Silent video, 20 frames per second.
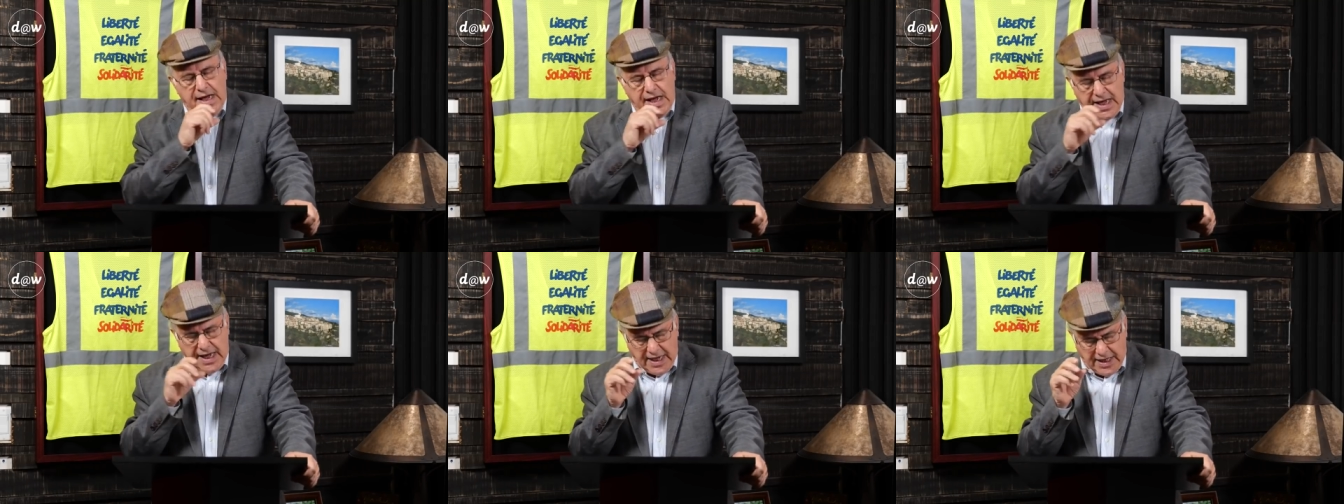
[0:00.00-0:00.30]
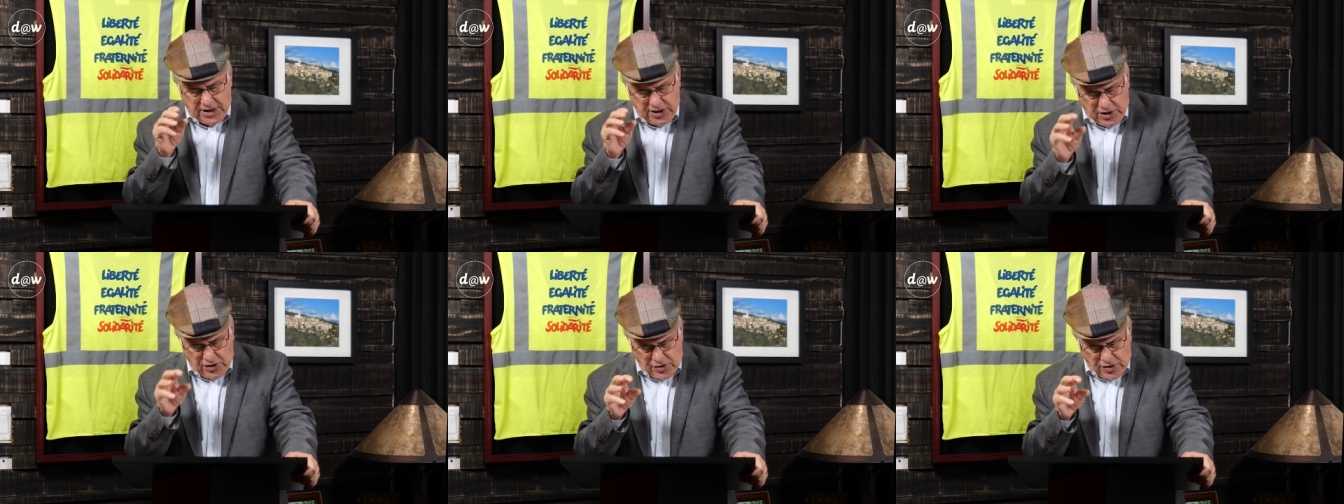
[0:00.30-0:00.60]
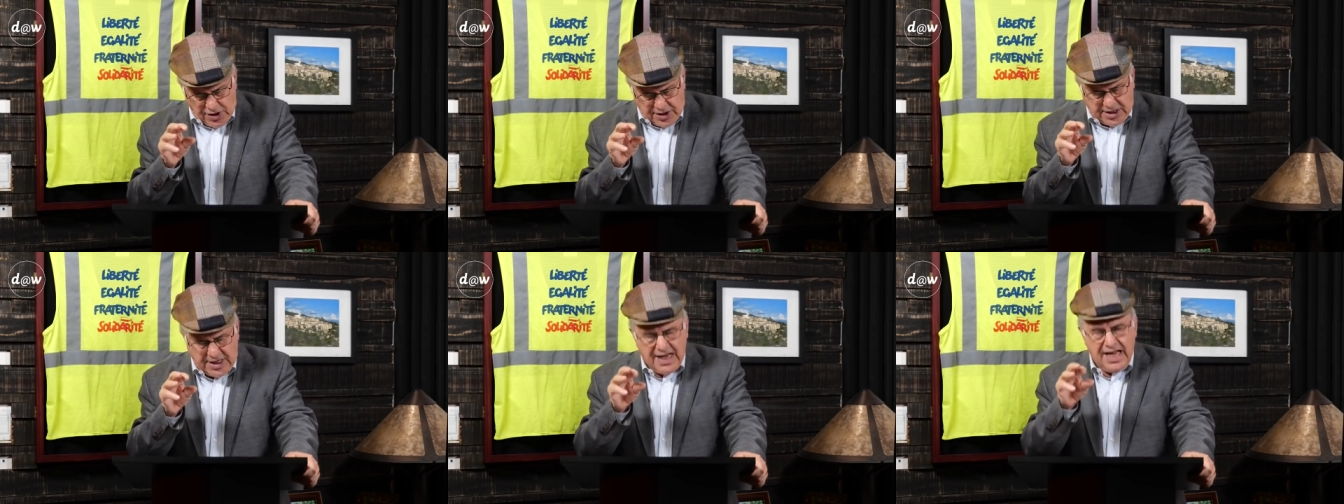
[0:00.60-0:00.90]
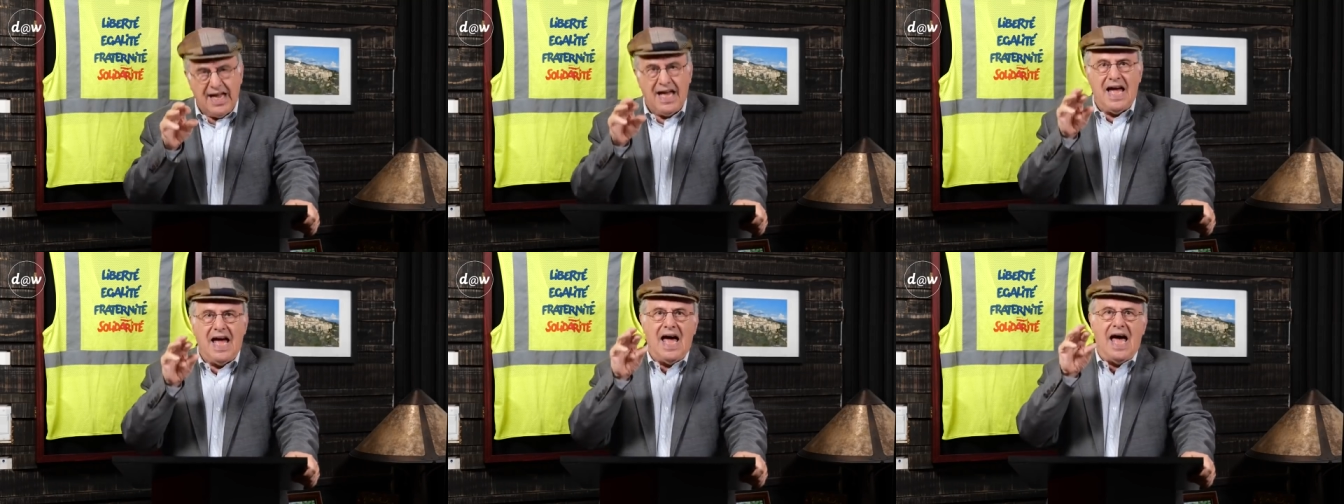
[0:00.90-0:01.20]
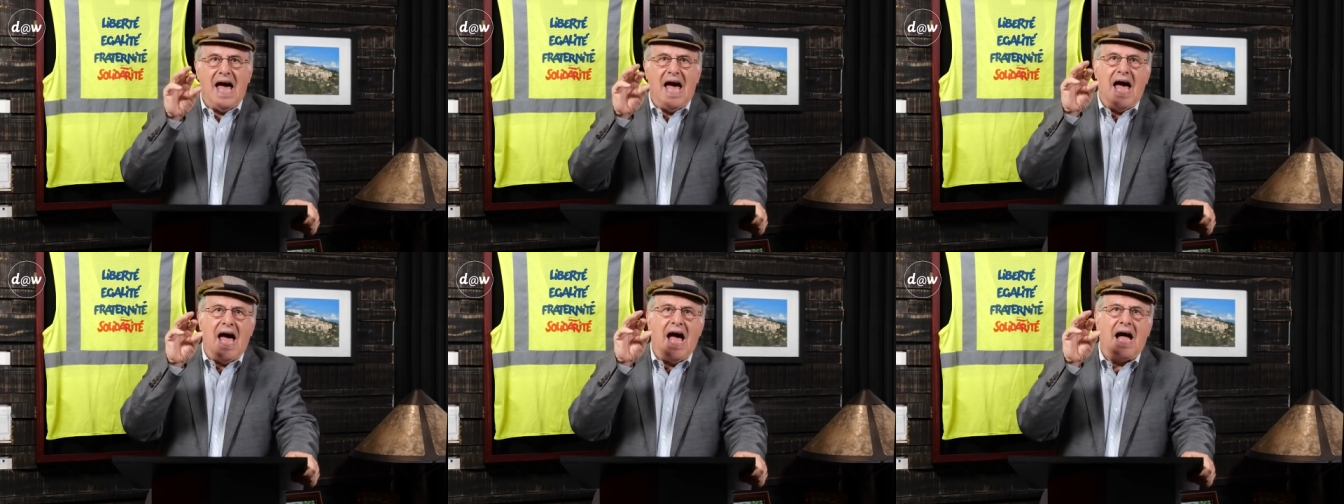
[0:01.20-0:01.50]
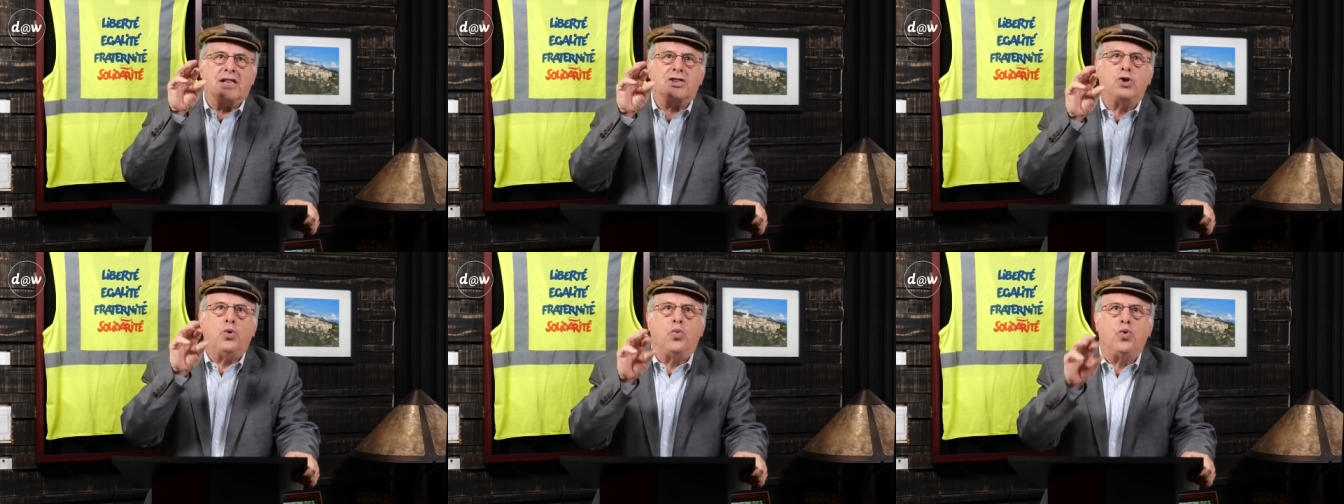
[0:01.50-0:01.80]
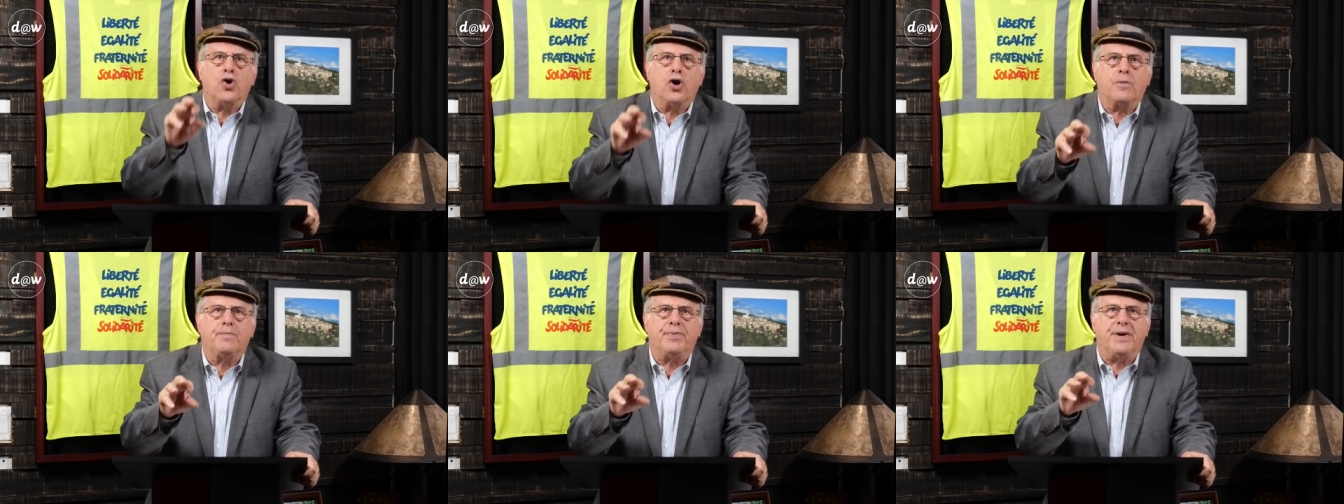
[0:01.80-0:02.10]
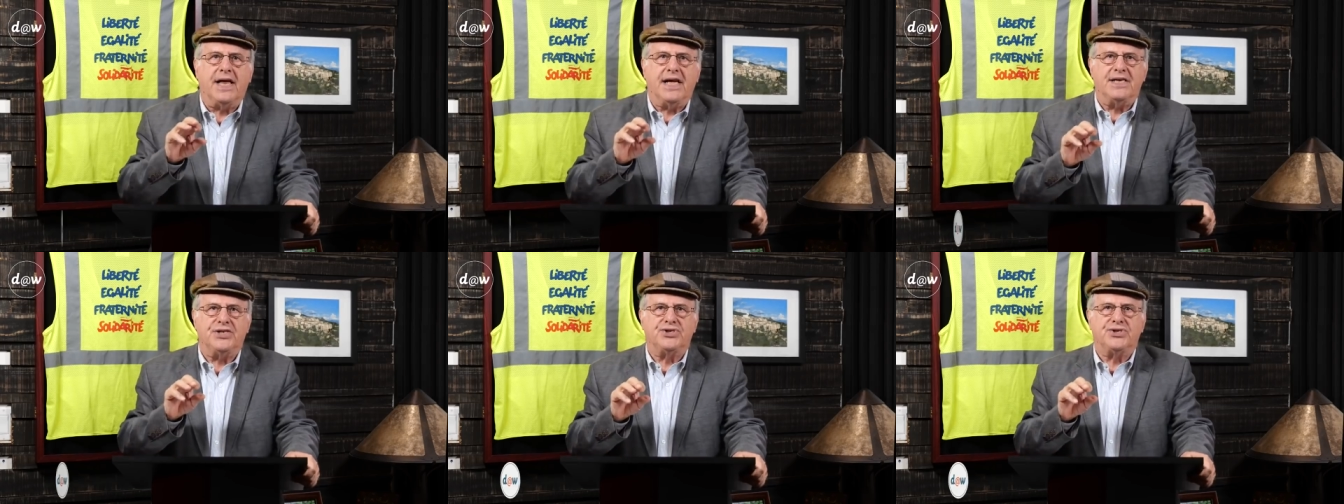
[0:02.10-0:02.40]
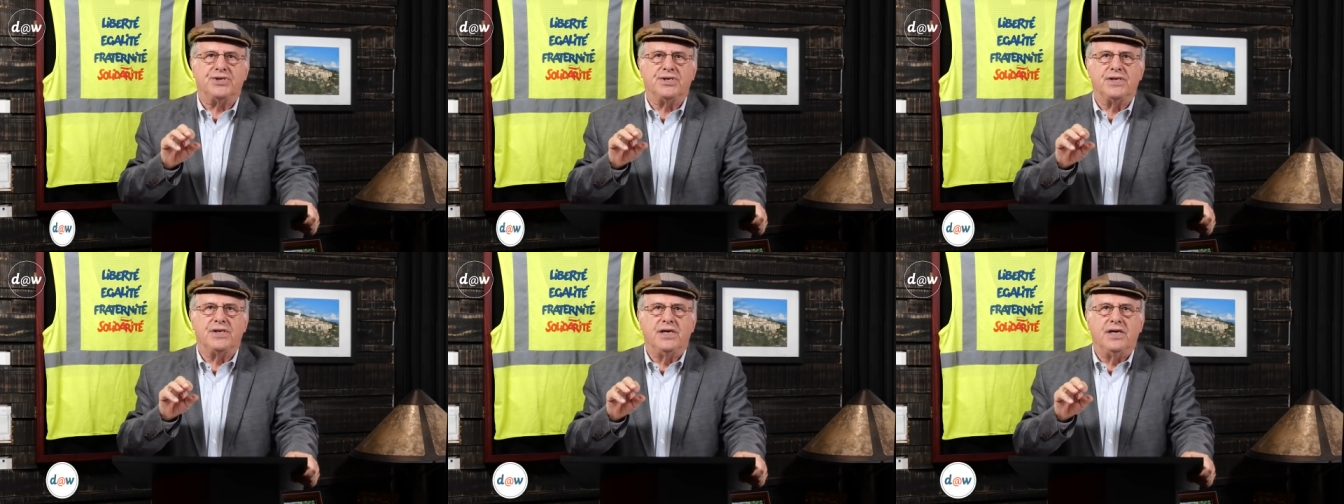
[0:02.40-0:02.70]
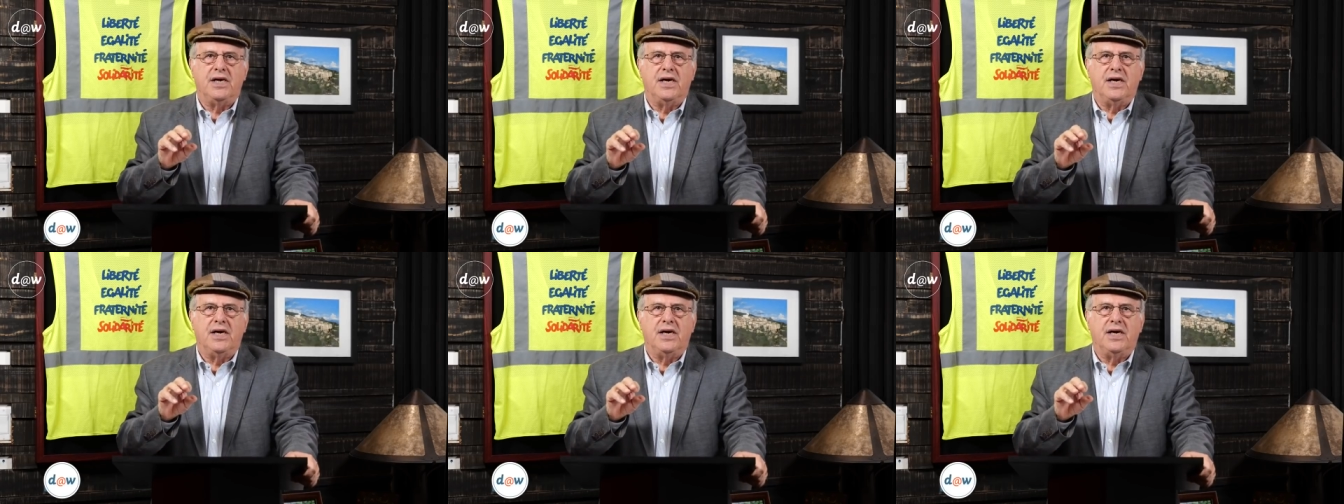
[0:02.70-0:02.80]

He looked at the workplace